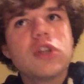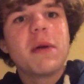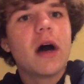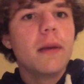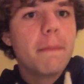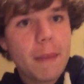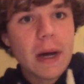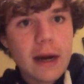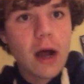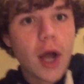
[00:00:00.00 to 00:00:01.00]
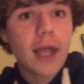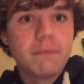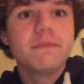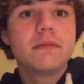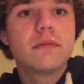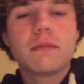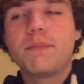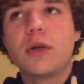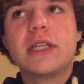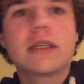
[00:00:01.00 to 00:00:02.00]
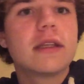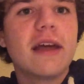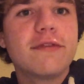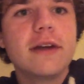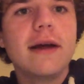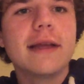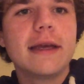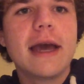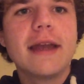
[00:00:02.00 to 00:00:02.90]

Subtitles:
smart, but I predicted that finale.